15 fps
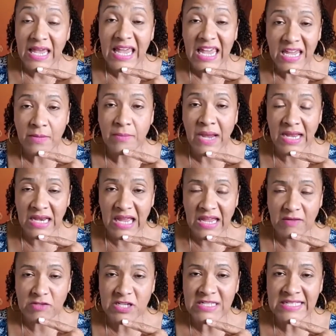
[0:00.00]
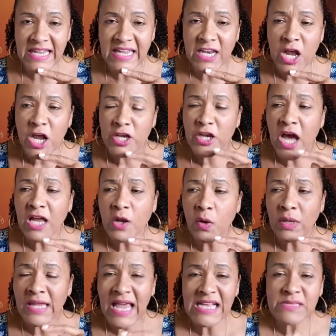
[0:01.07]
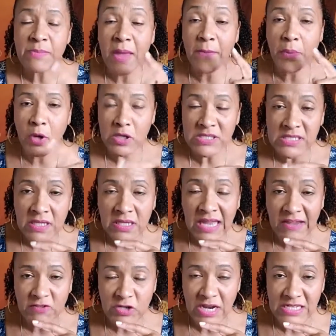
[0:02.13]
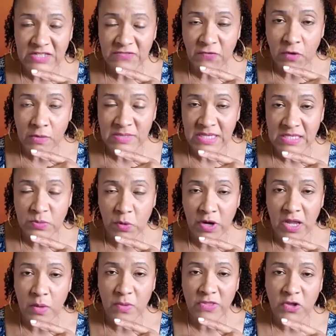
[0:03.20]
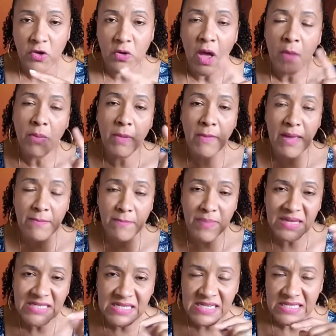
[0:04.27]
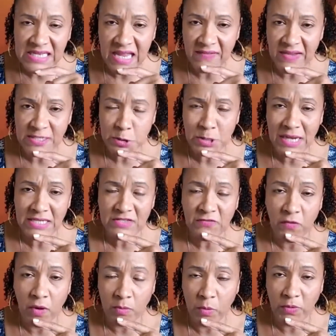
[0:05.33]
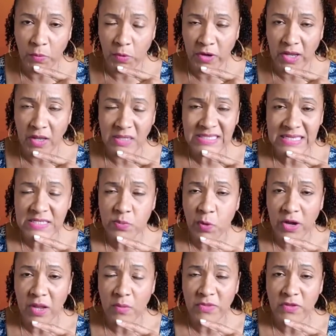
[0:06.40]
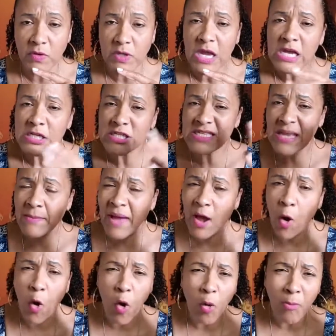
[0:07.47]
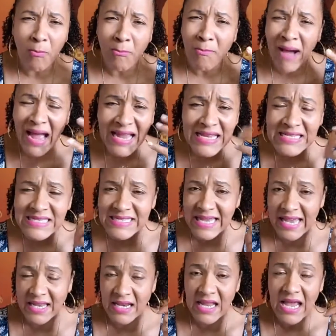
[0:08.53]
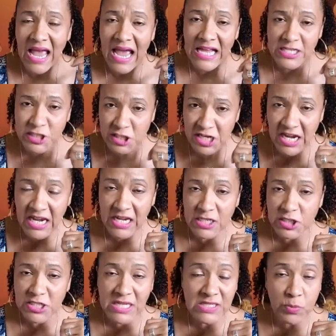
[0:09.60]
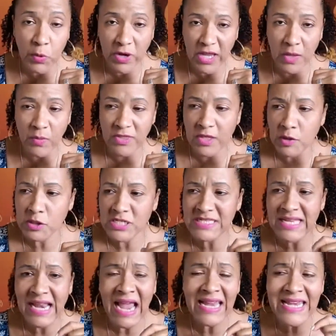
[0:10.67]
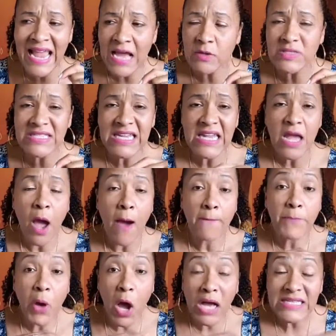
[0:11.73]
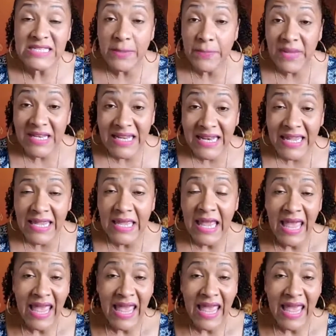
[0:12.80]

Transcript: in my life. She said, Not only has my personal life transformed since working with you, but my business life has transformed with working since working with you. She said, My whole mindset has changed since working with you. She said, I now see possibility